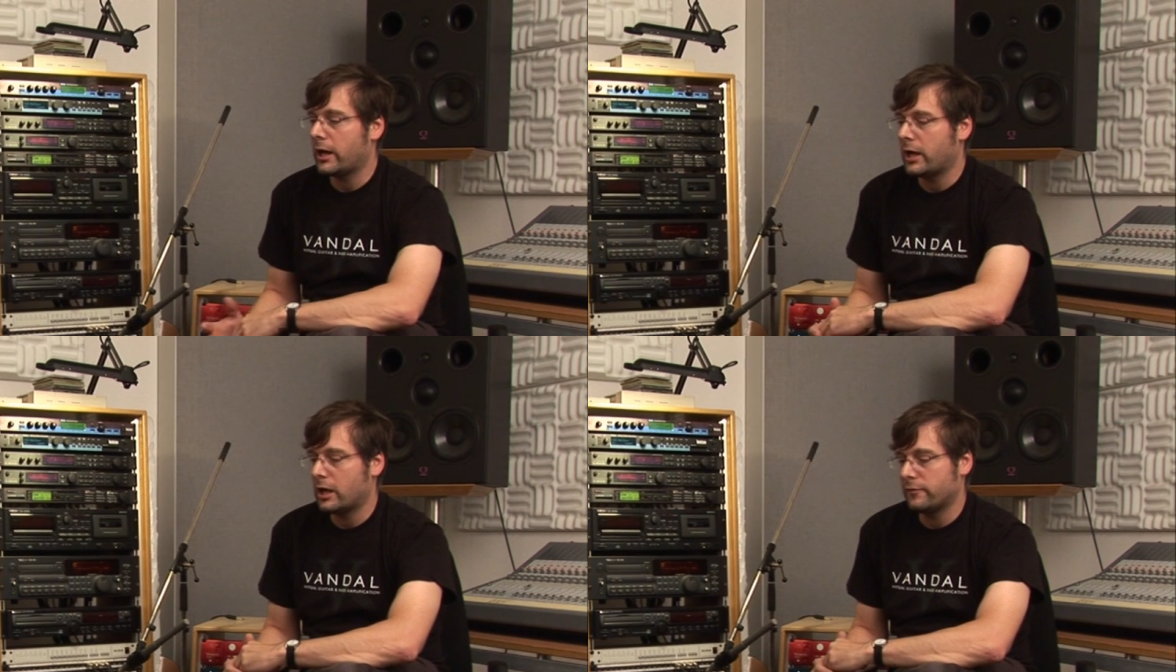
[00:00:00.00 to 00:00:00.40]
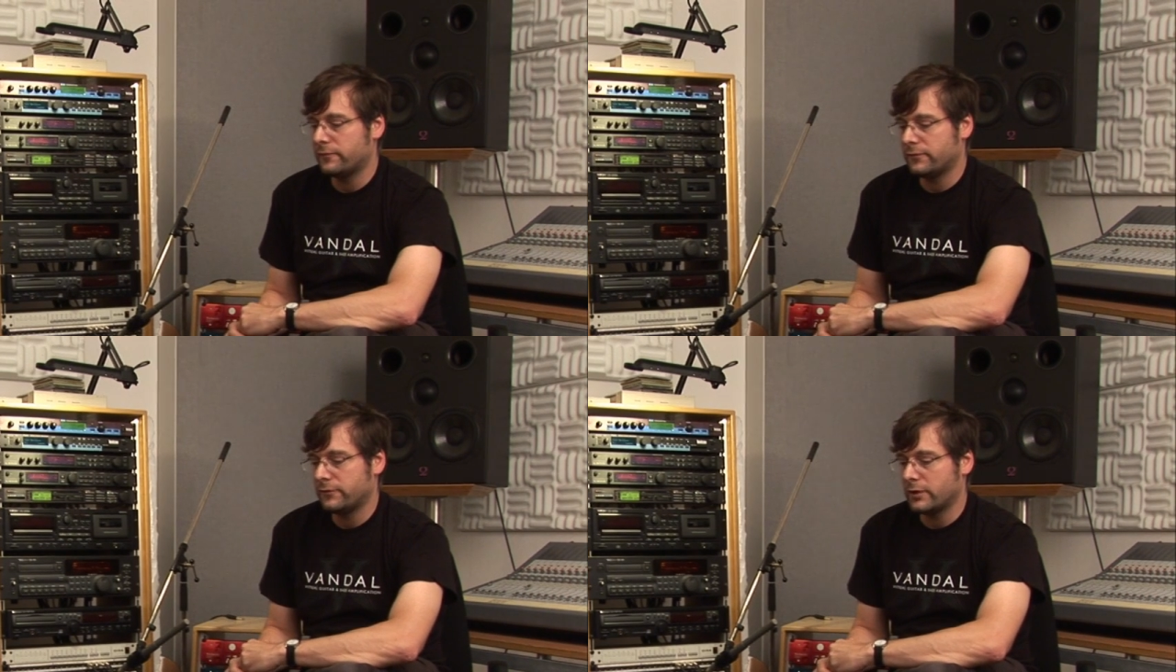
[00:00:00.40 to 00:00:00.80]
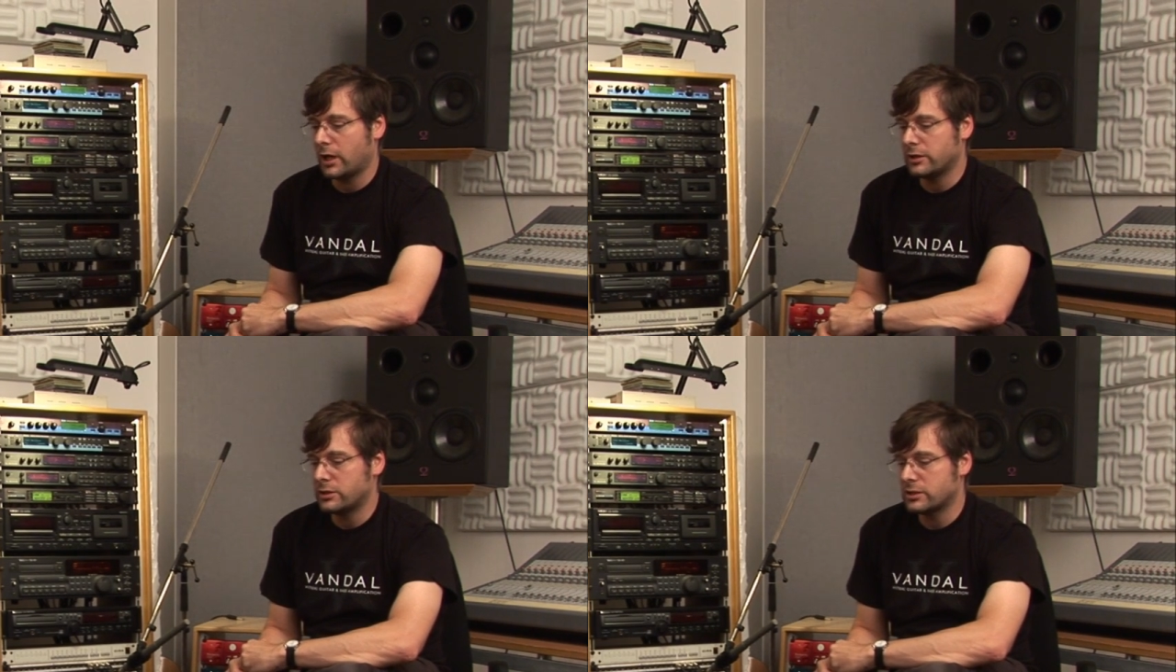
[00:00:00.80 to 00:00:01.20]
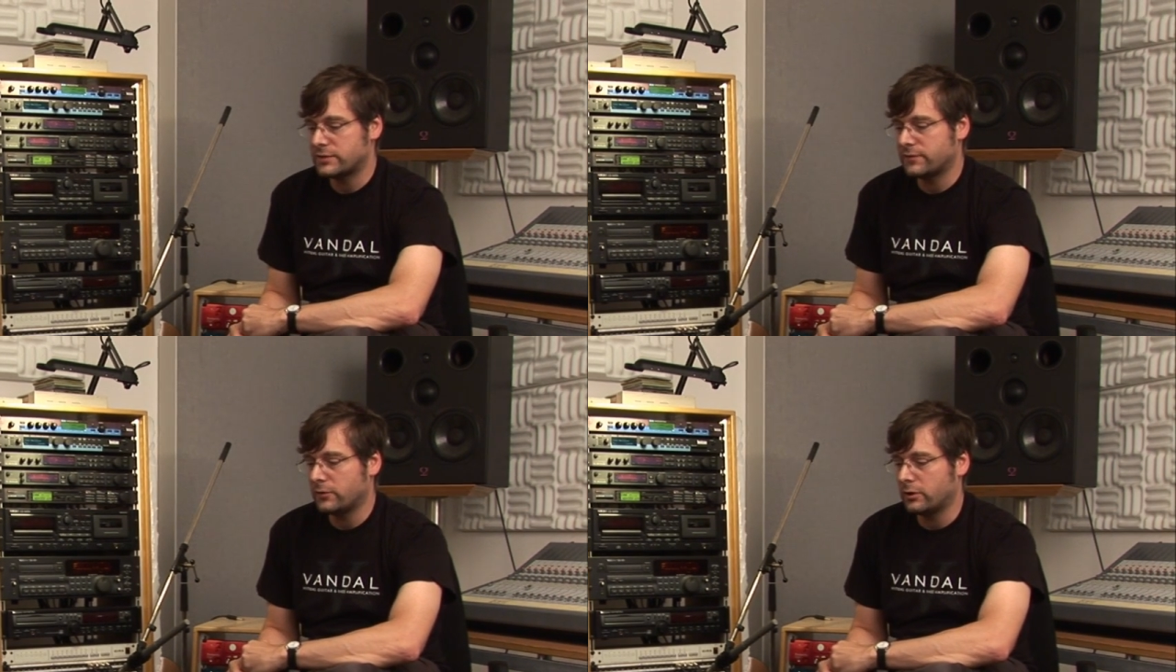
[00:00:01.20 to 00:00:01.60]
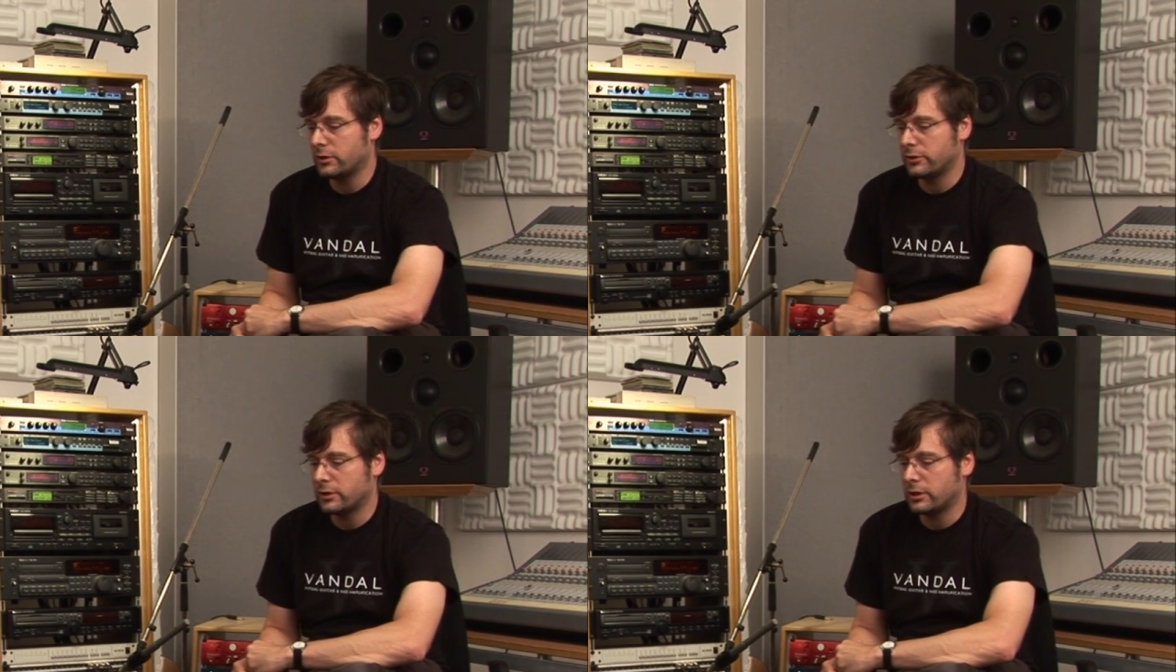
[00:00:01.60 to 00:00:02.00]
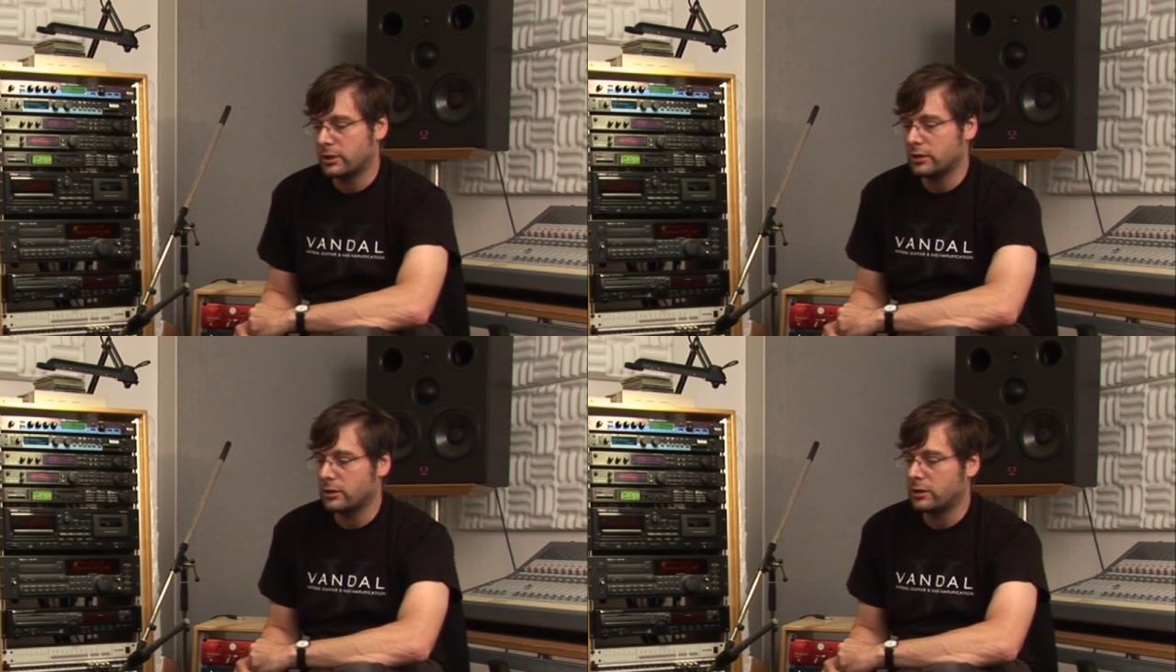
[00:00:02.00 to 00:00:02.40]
have ideas for the